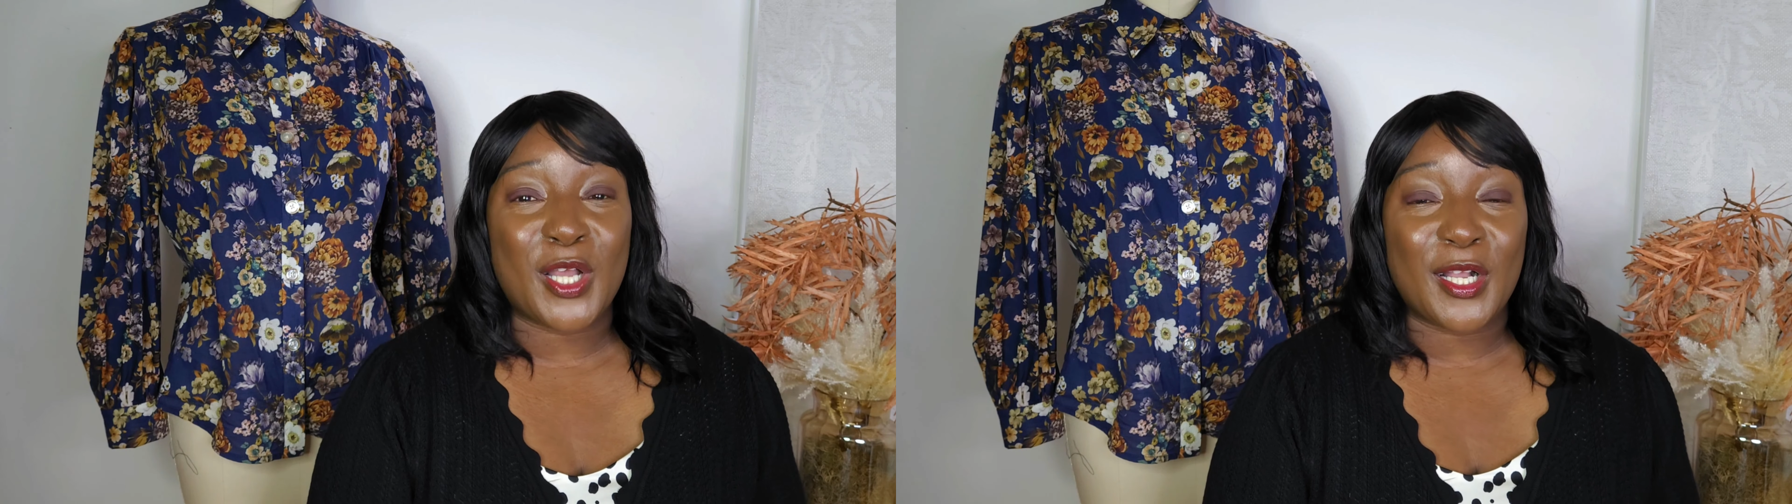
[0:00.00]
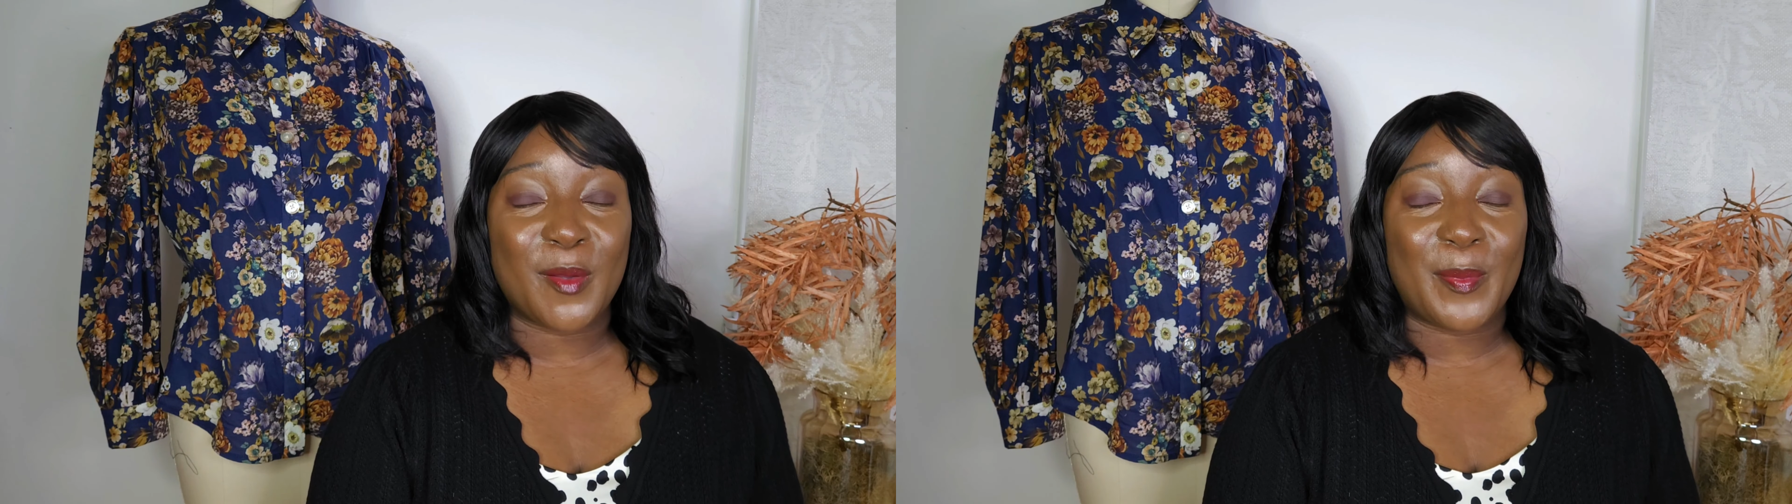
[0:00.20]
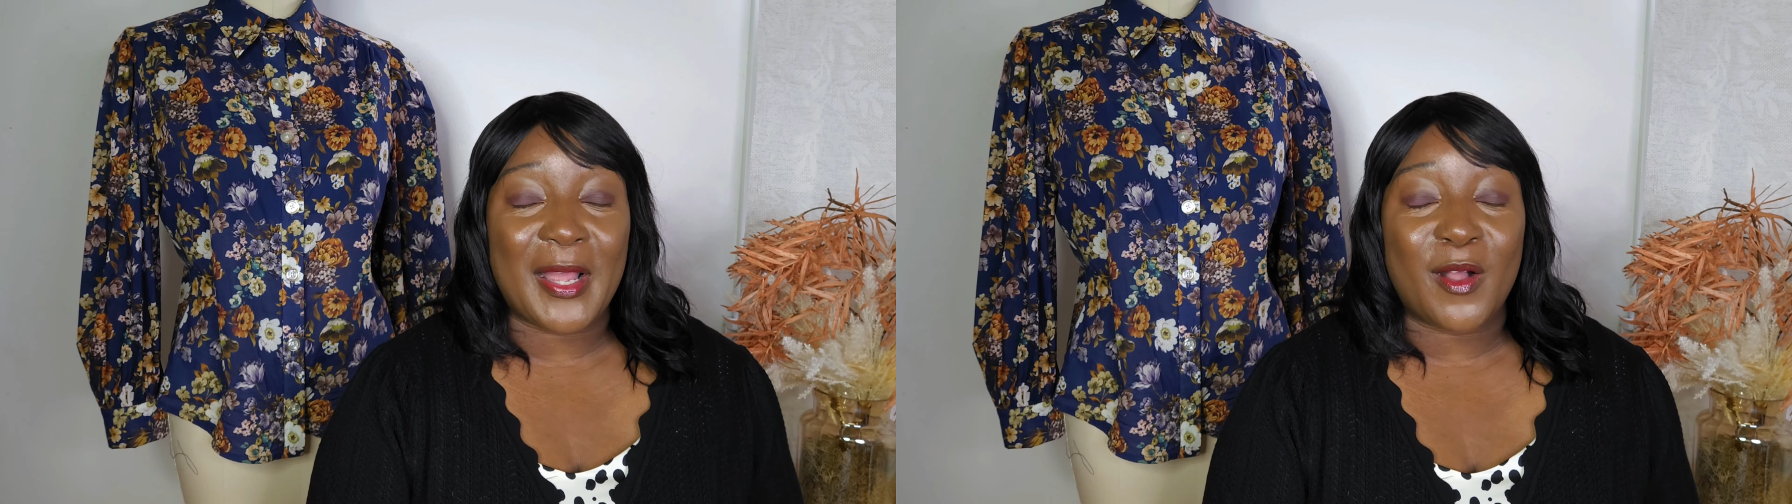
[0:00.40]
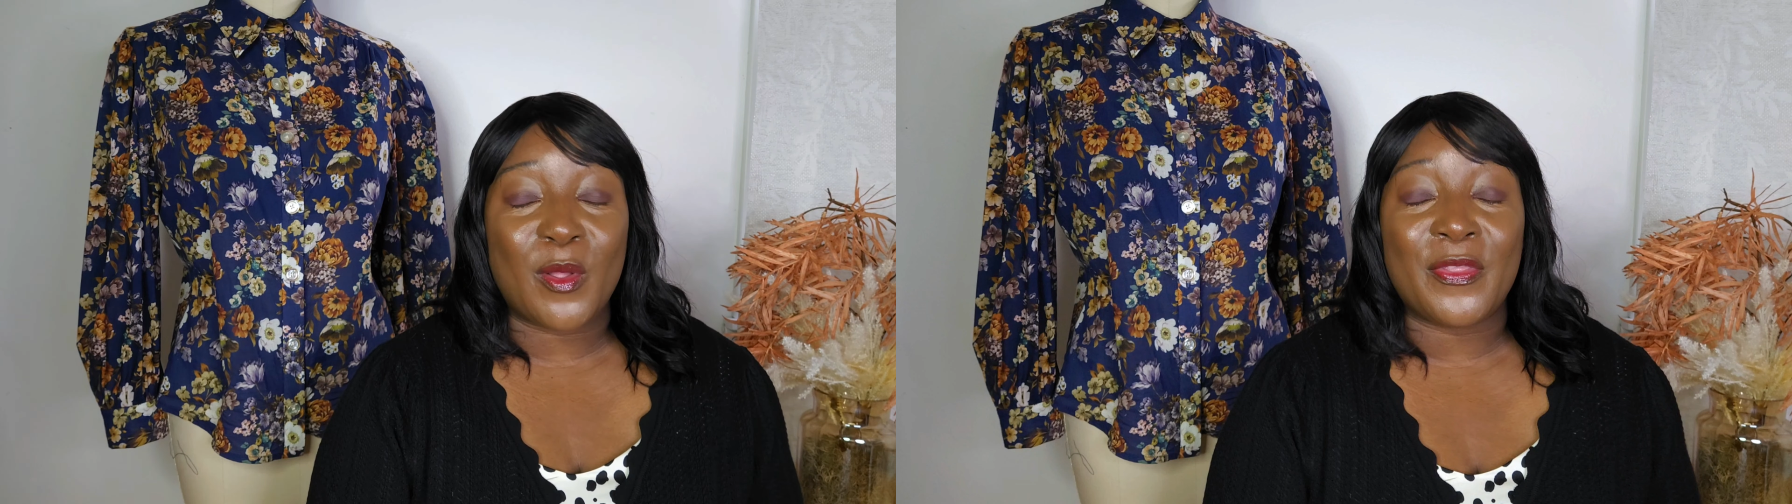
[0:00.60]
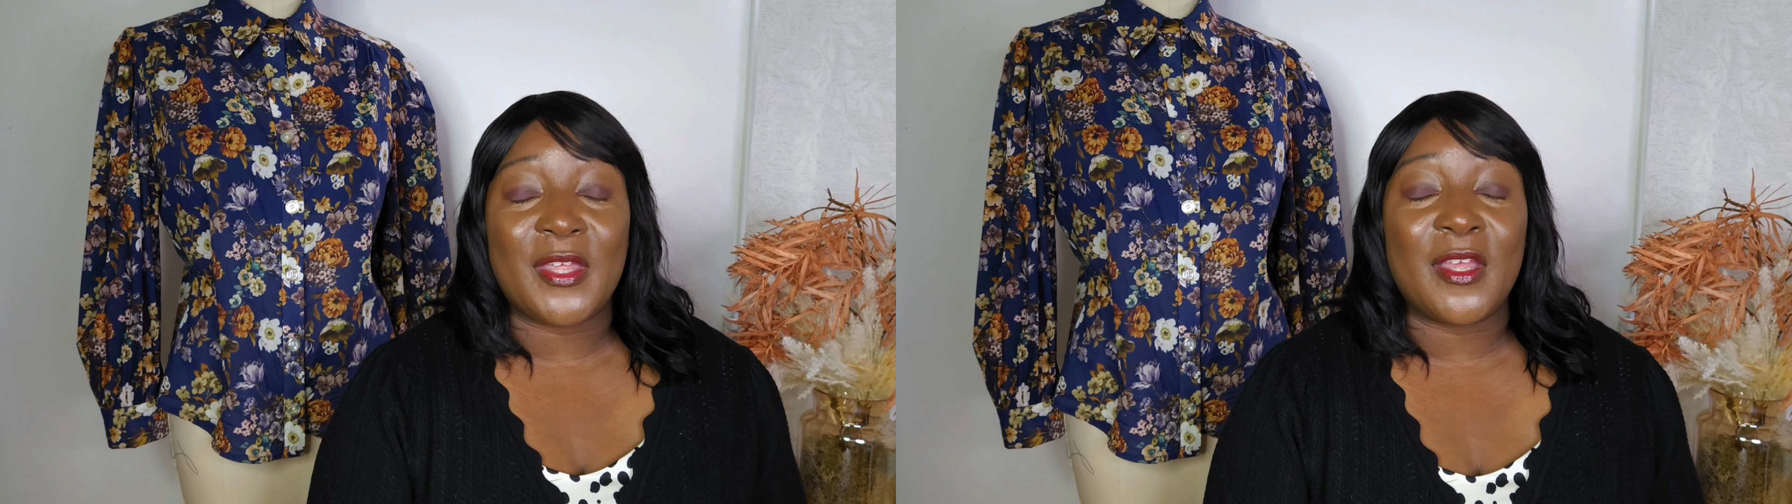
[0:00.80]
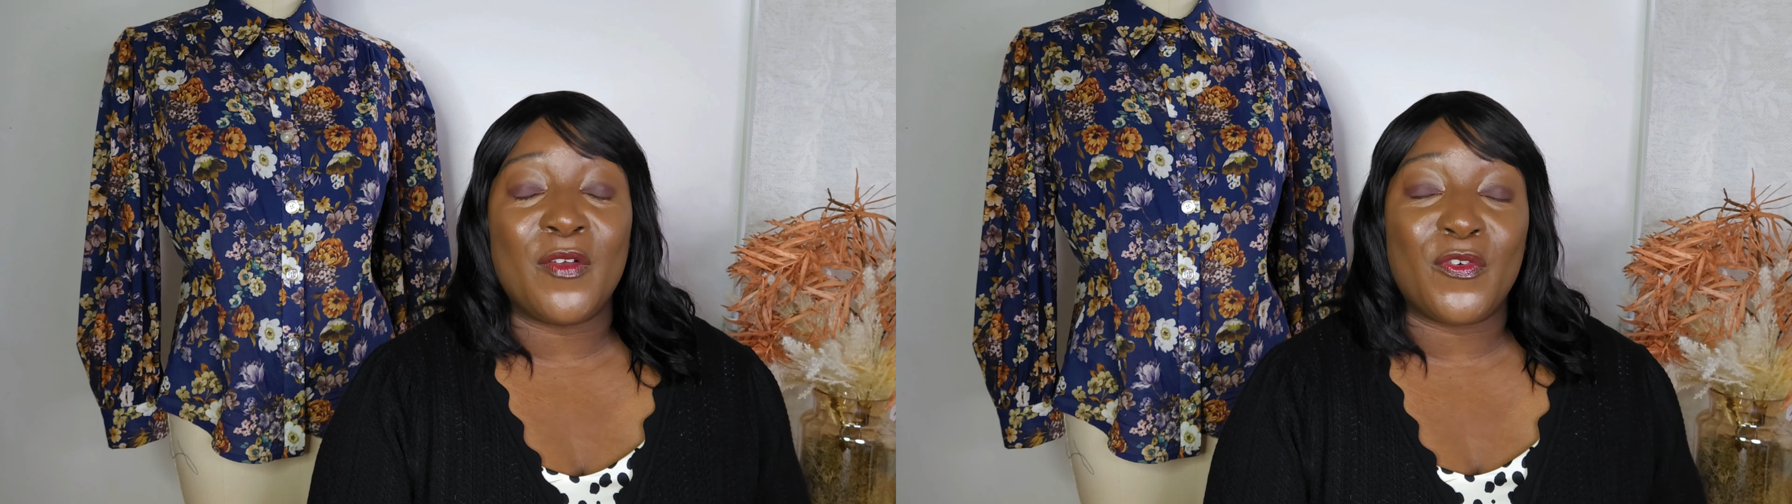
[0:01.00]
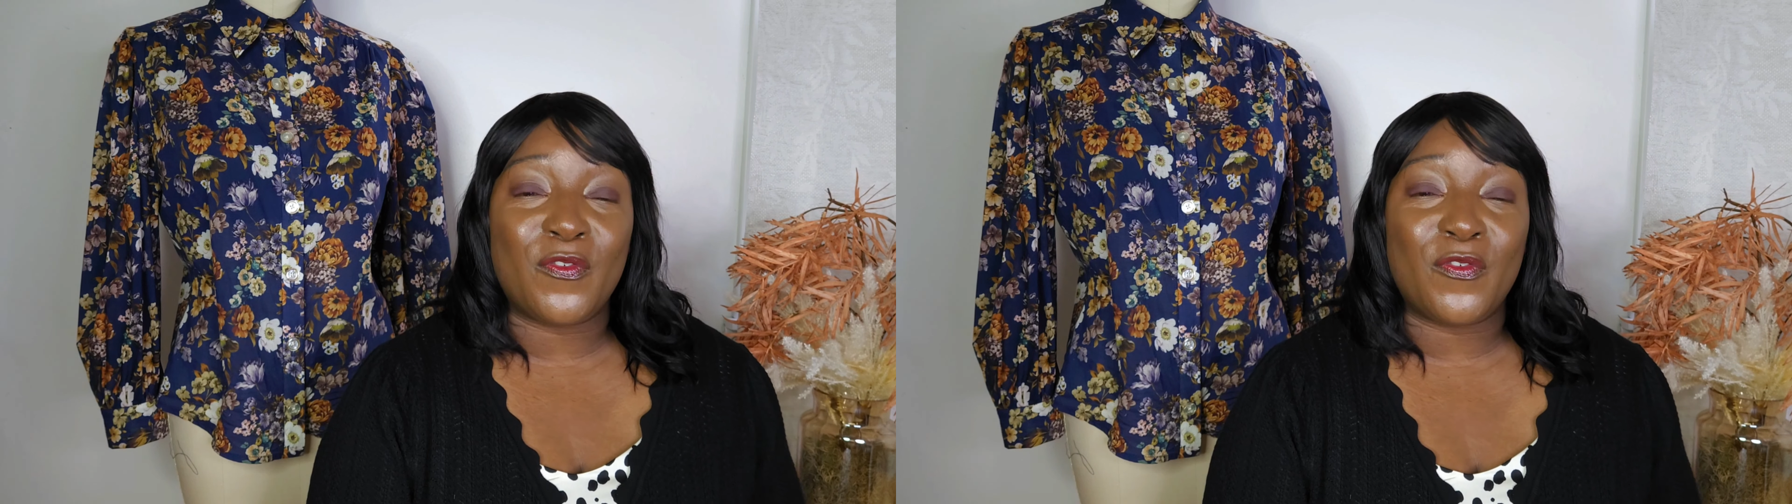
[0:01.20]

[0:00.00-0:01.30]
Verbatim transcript: talk about the